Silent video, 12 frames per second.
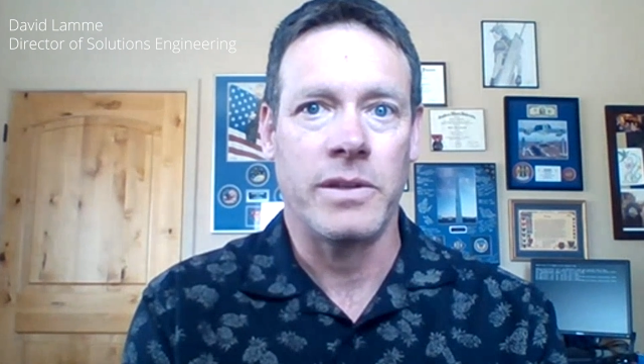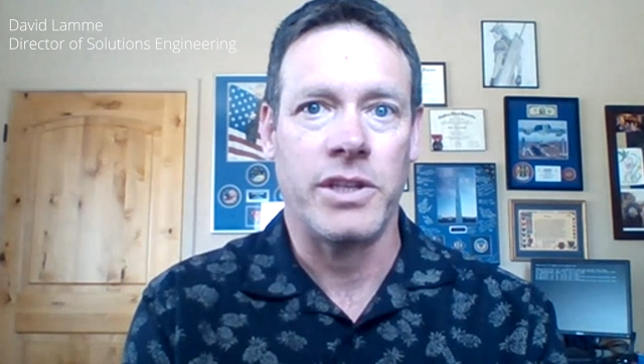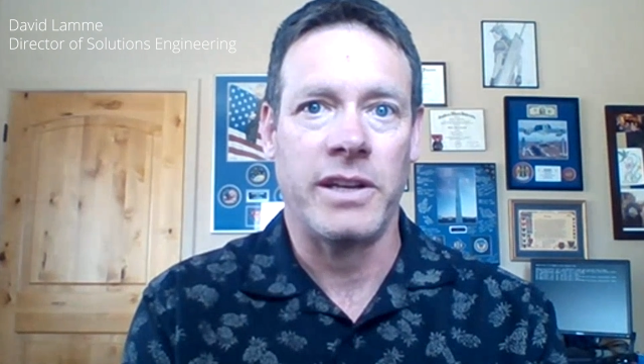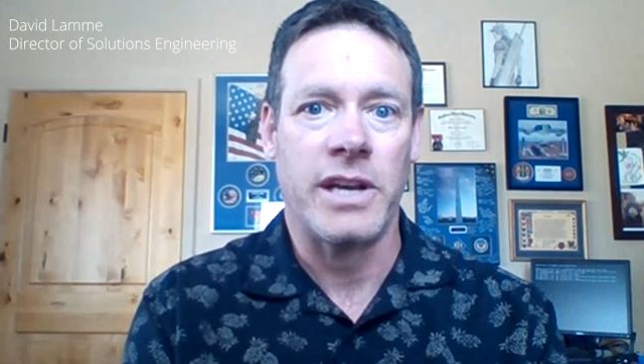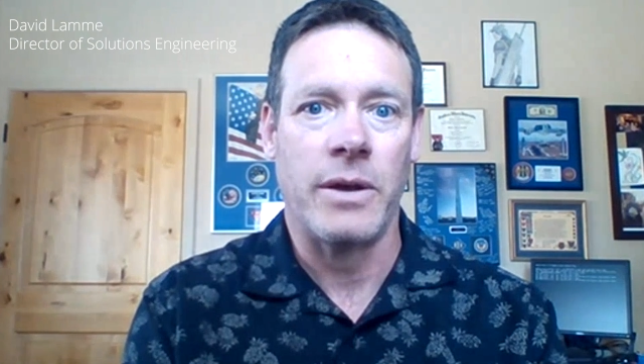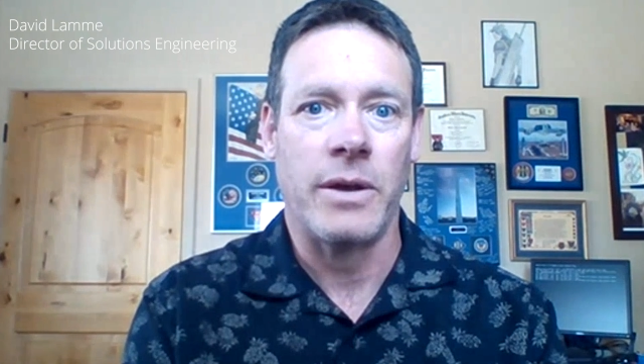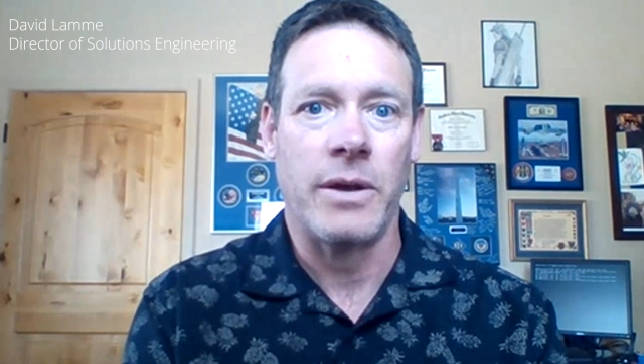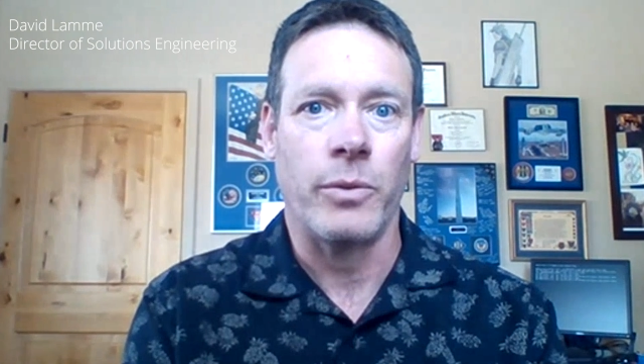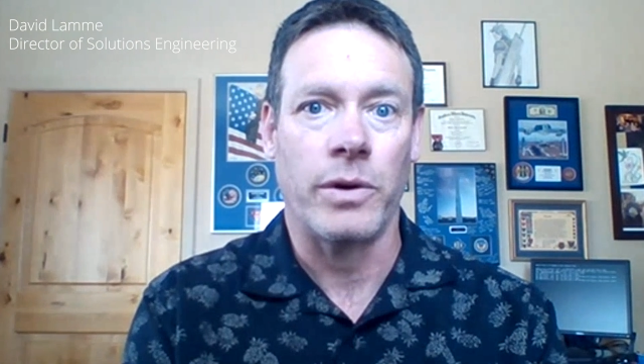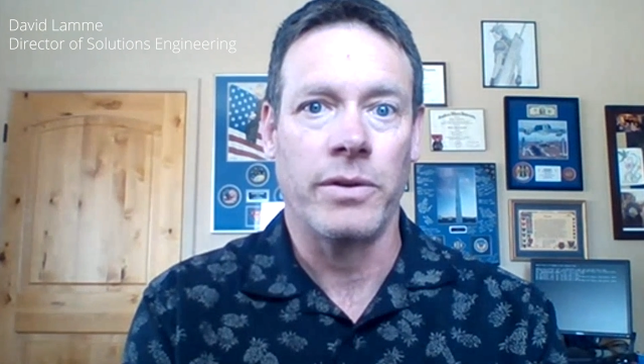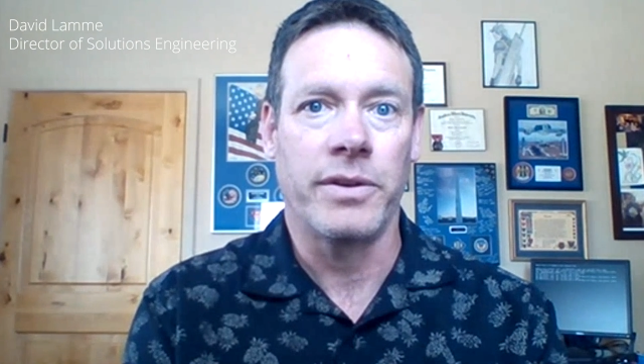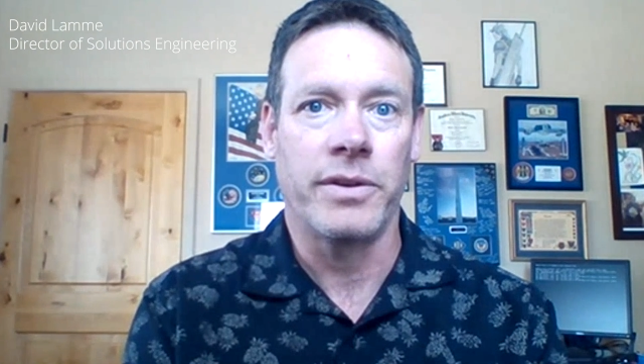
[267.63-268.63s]
to change how
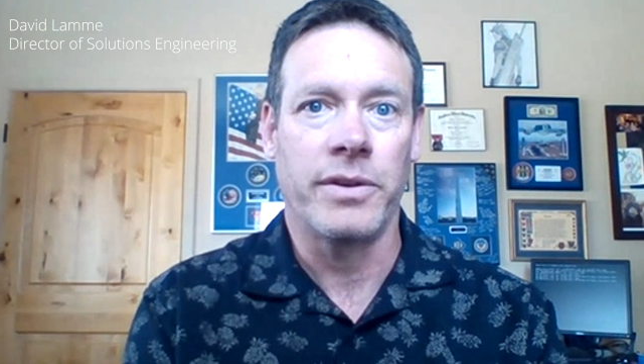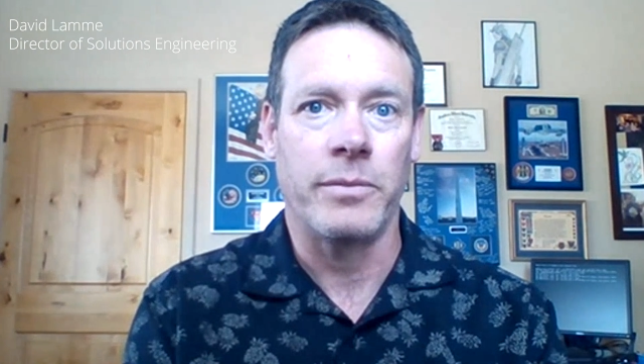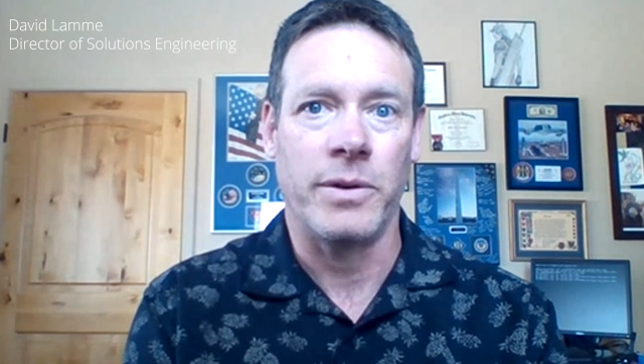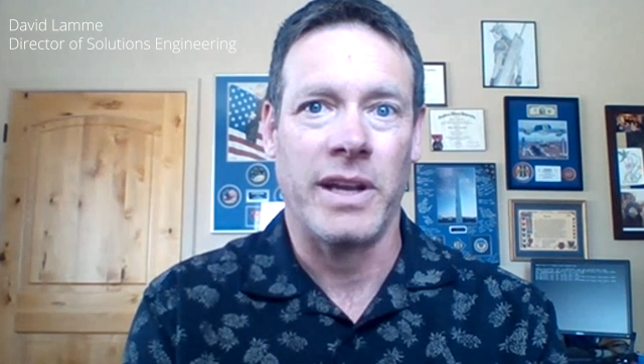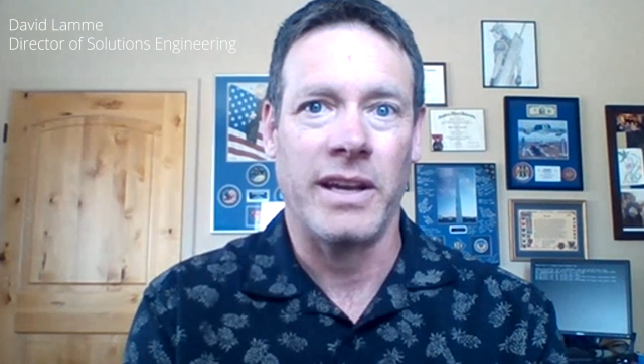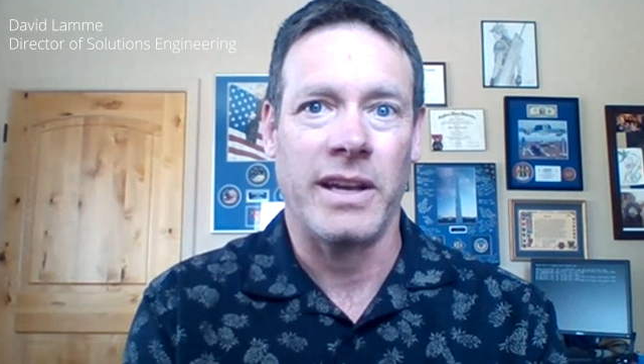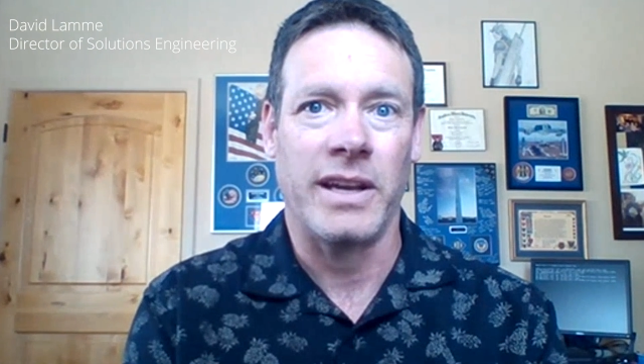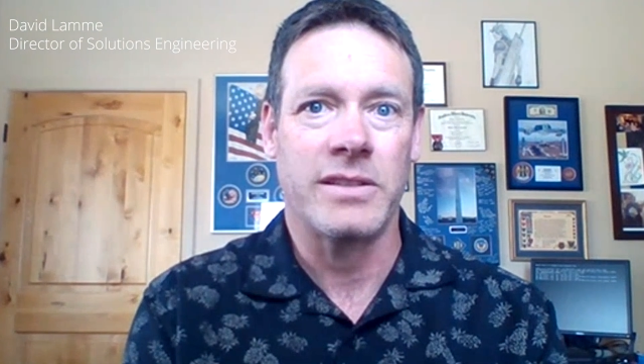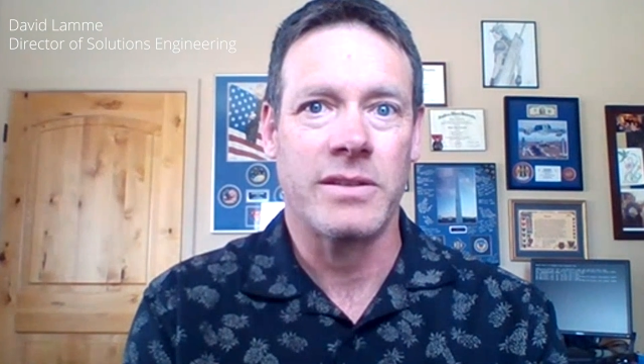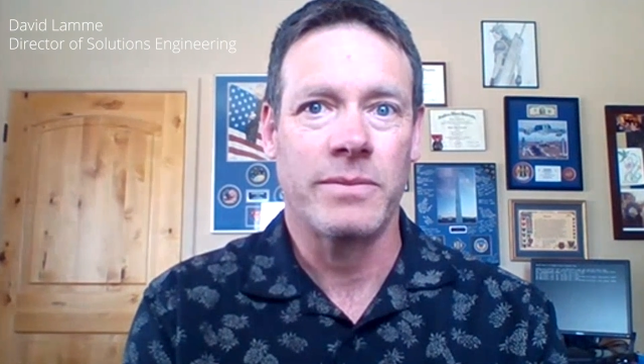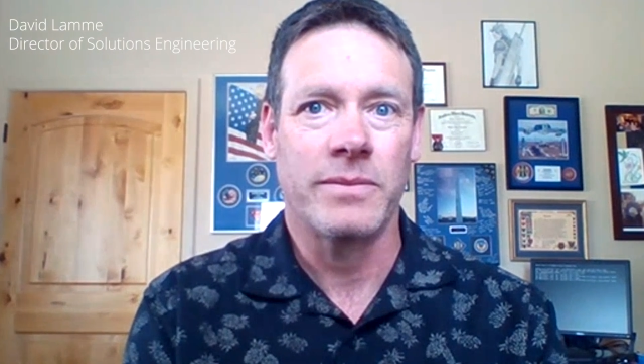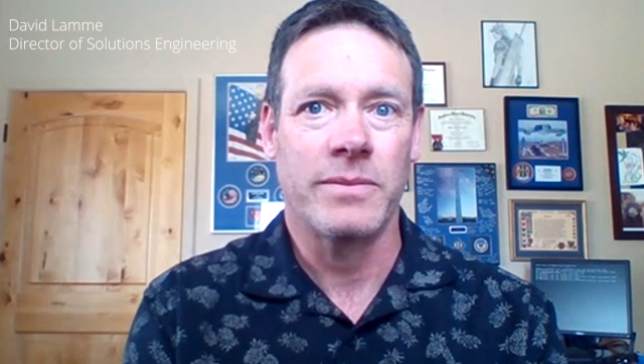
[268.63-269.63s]
the world
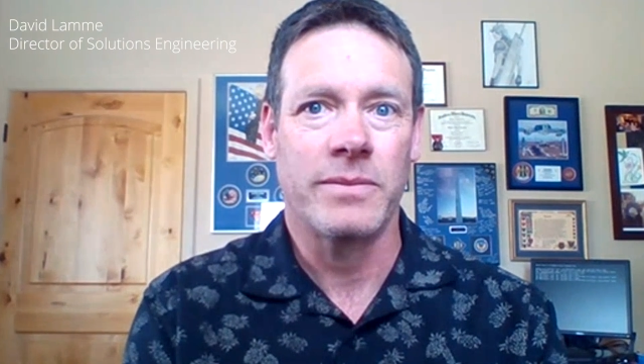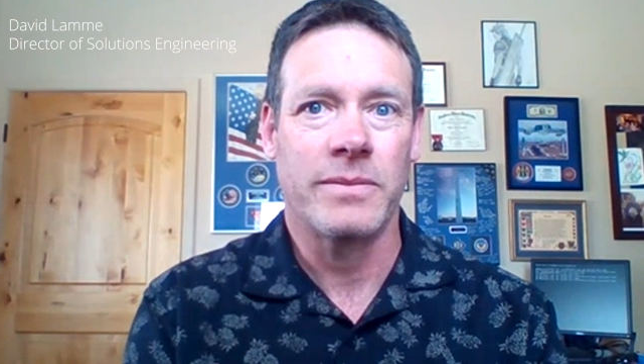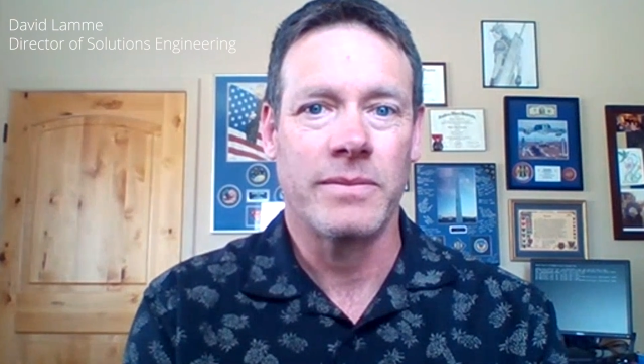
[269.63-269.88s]
communicates.